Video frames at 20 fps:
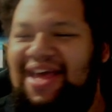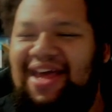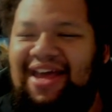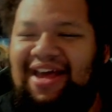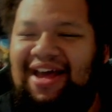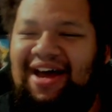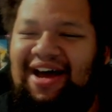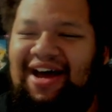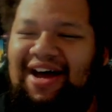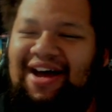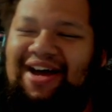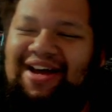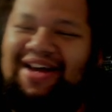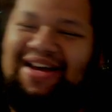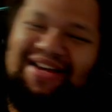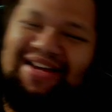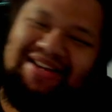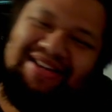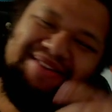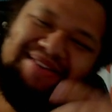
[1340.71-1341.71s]
Man,
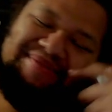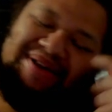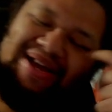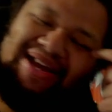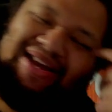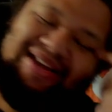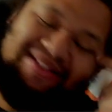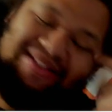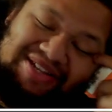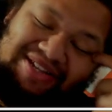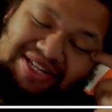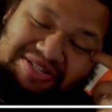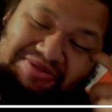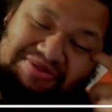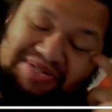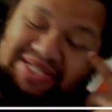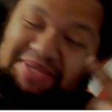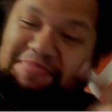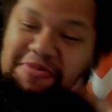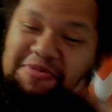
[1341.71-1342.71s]
this was
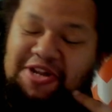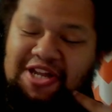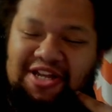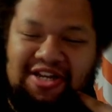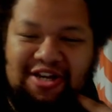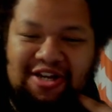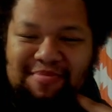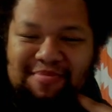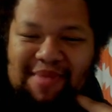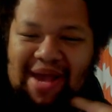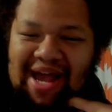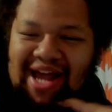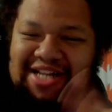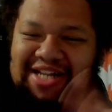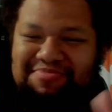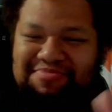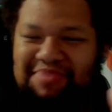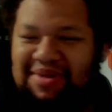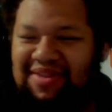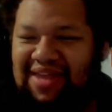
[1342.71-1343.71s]
a pretty good match,
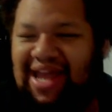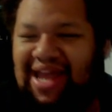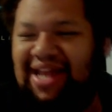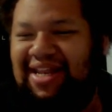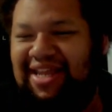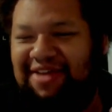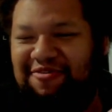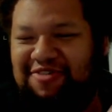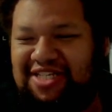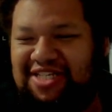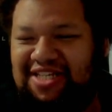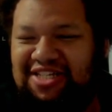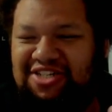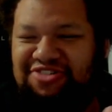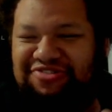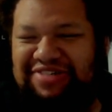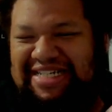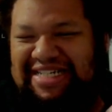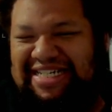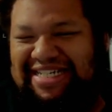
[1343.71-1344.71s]
but the ending was a little